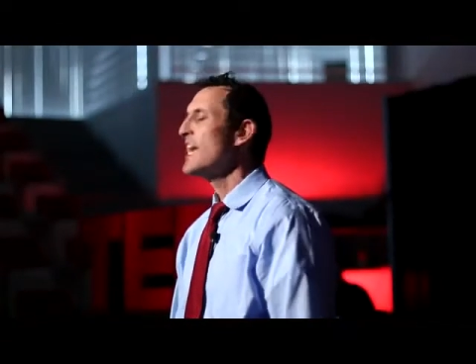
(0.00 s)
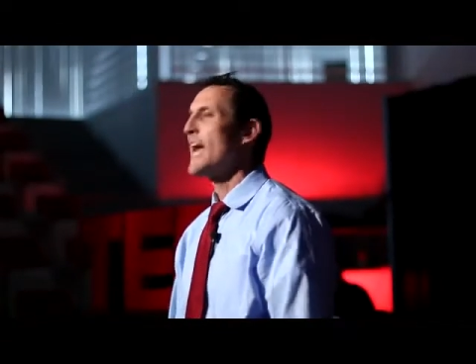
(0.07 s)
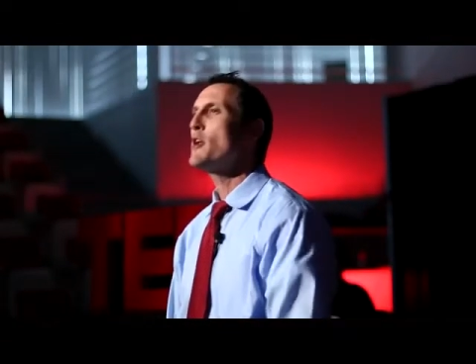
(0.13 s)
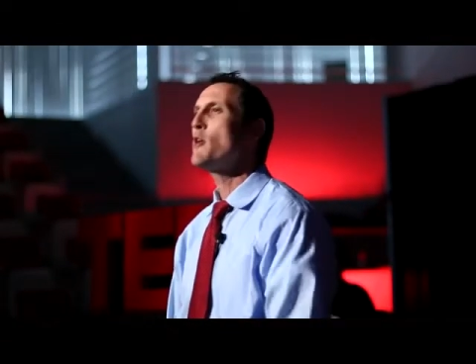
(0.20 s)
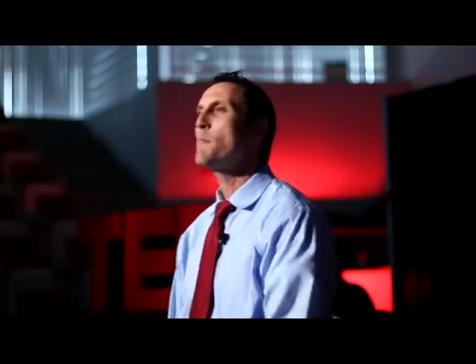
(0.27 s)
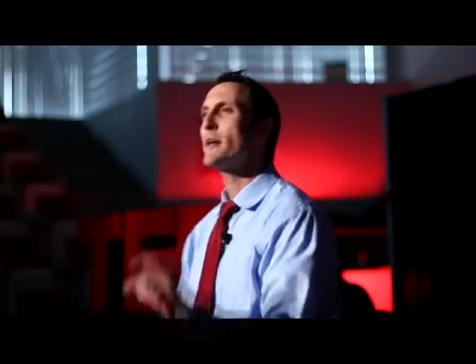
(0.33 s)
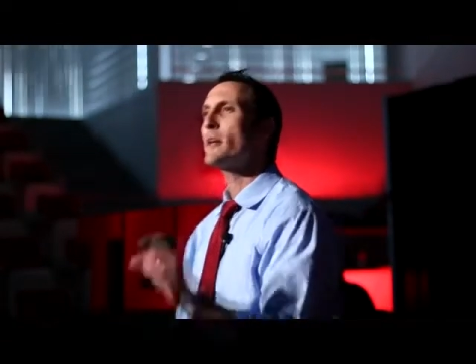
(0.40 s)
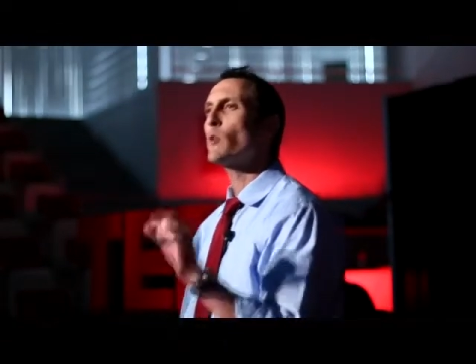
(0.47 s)
And
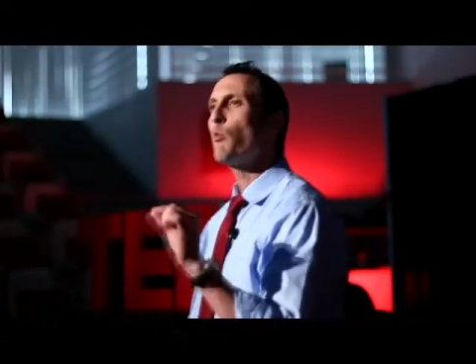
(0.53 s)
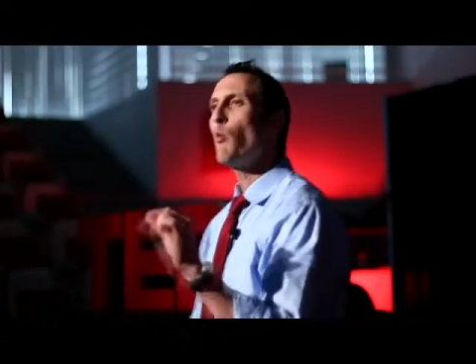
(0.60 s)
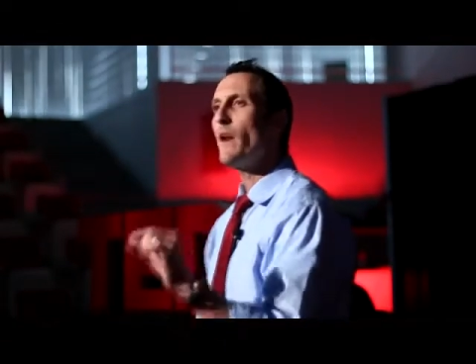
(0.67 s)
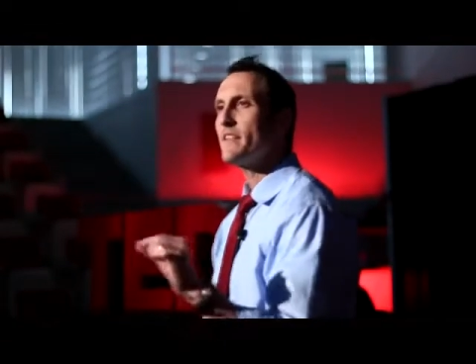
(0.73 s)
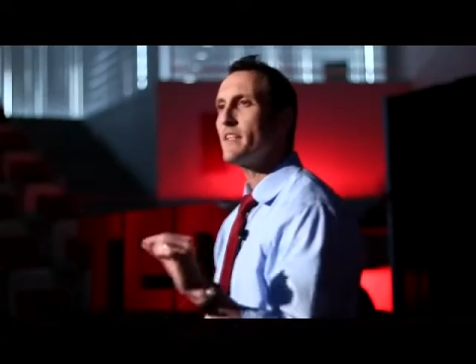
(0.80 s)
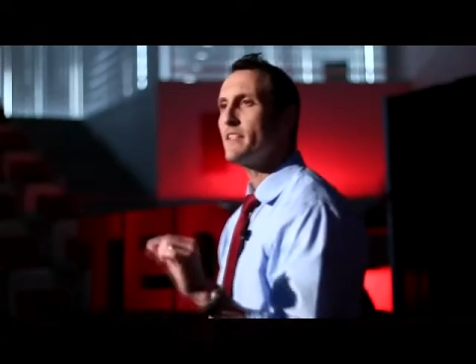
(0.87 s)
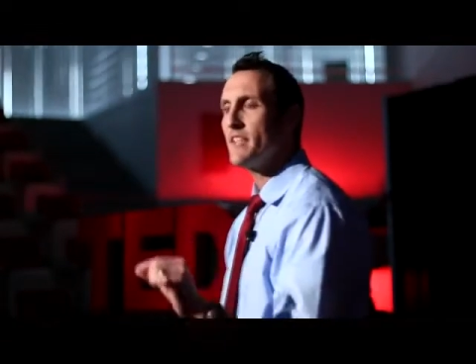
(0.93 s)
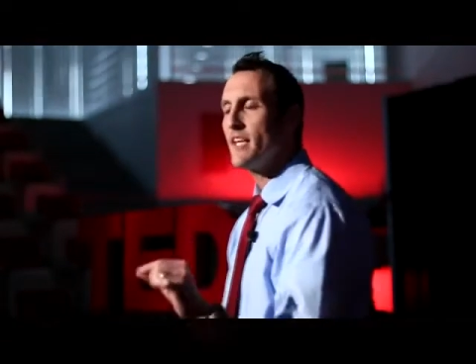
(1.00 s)
no matter
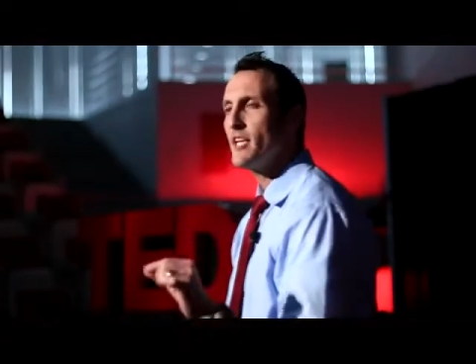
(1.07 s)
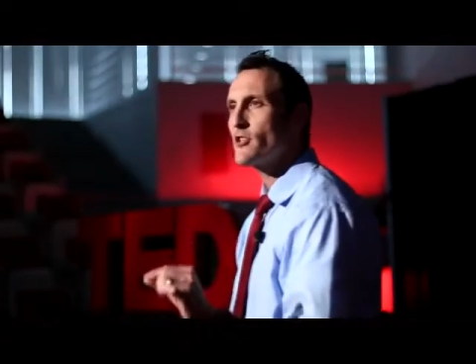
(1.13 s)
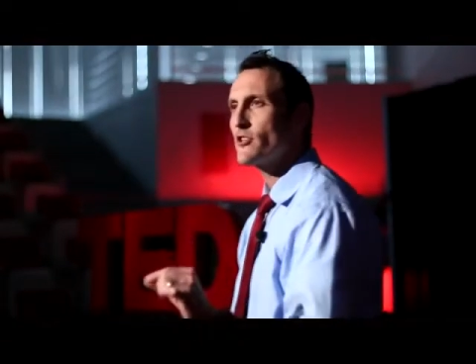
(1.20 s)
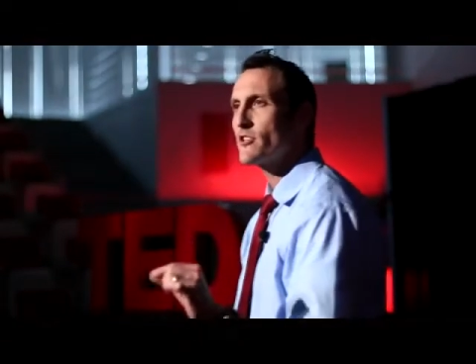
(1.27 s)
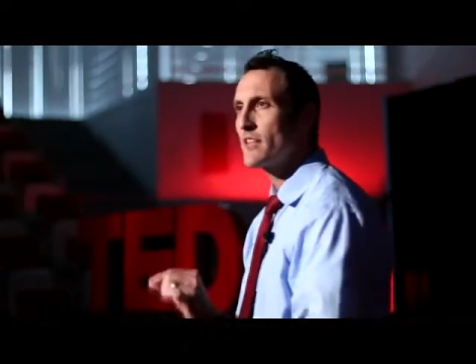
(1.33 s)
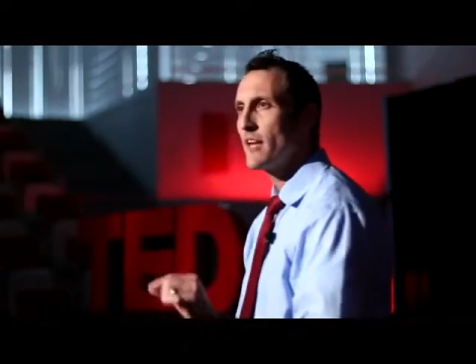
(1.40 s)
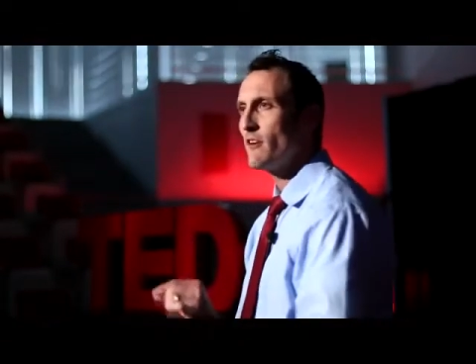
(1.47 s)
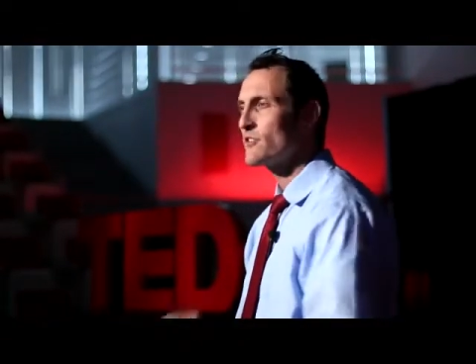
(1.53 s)
what the
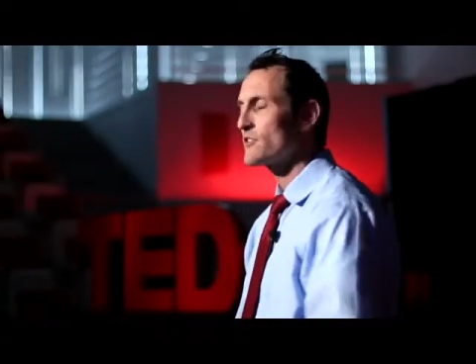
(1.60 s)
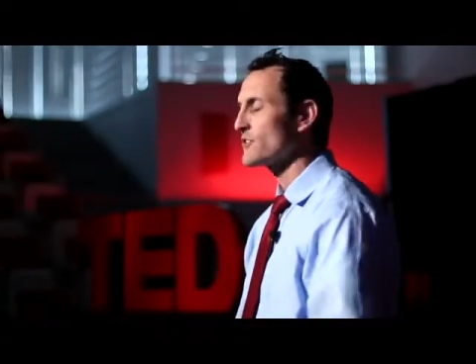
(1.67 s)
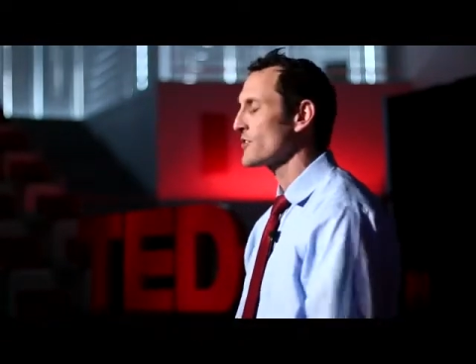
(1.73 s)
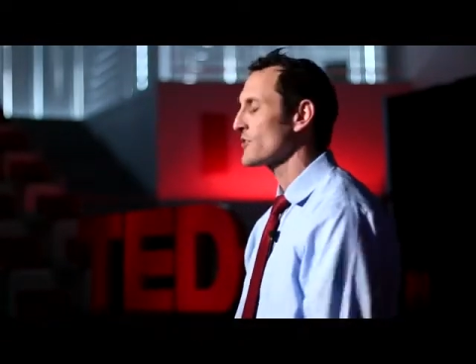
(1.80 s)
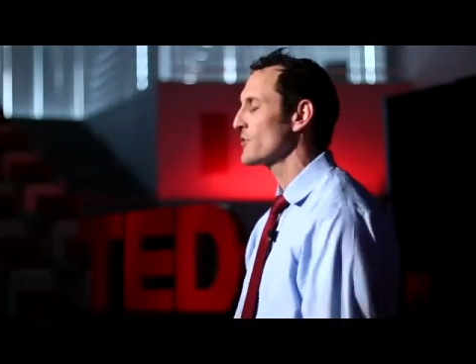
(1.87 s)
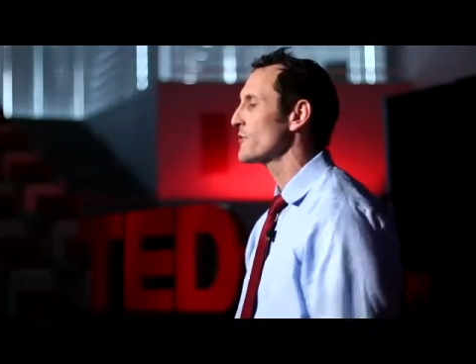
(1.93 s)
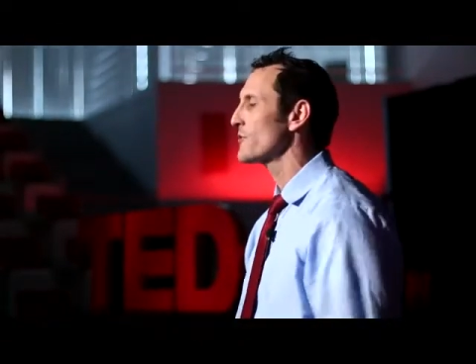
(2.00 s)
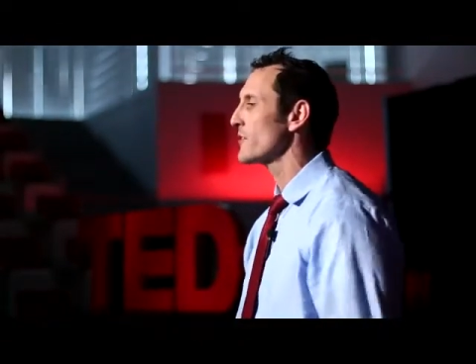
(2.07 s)
teacher tells the
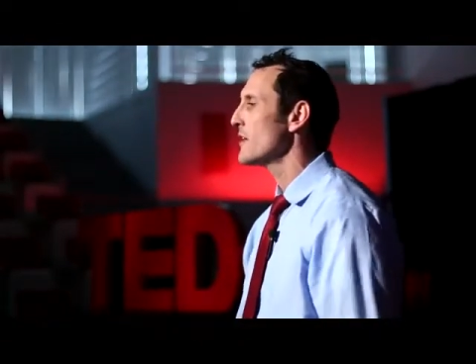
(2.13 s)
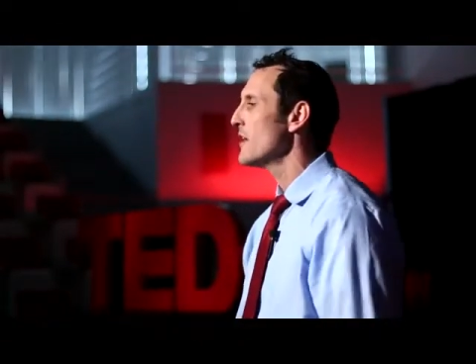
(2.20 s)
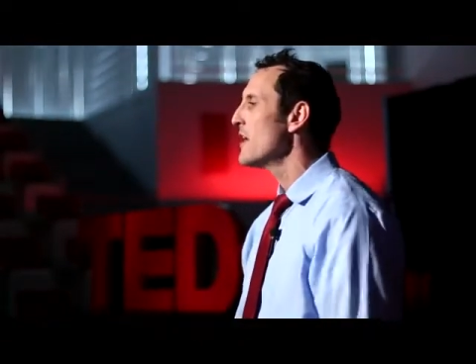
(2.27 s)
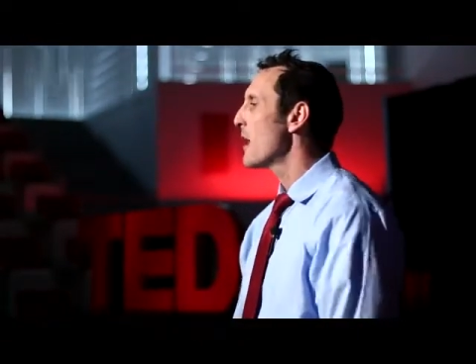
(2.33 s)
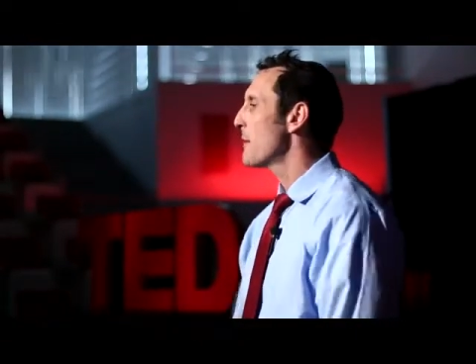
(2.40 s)
student